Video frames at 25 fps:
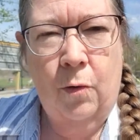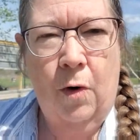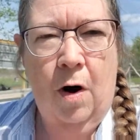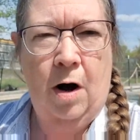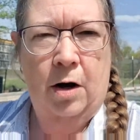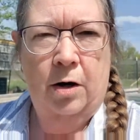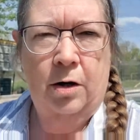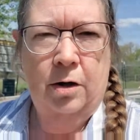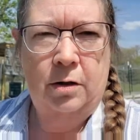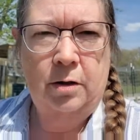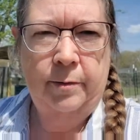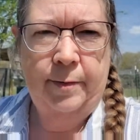
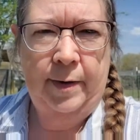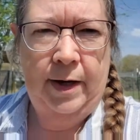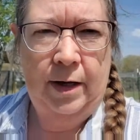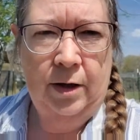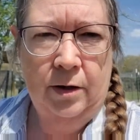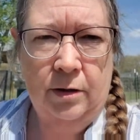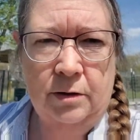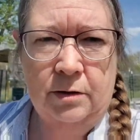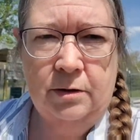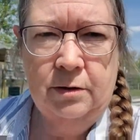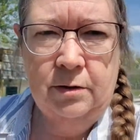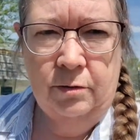water the
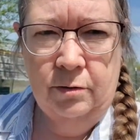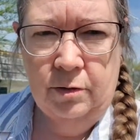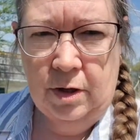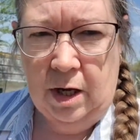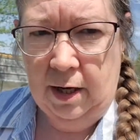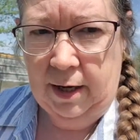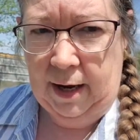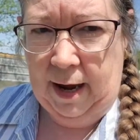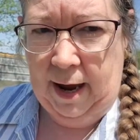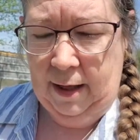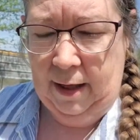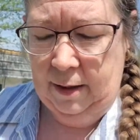bales,
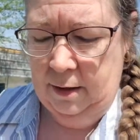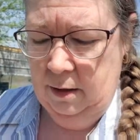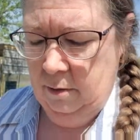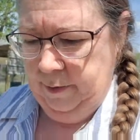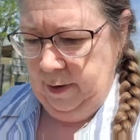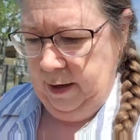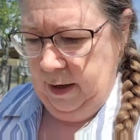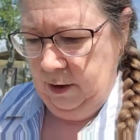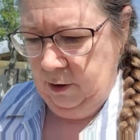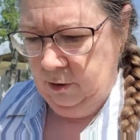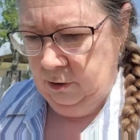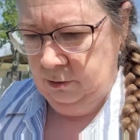a gallon a
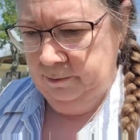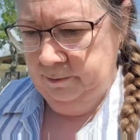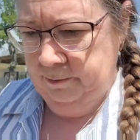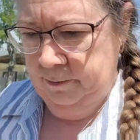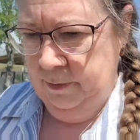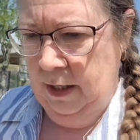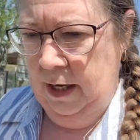bale,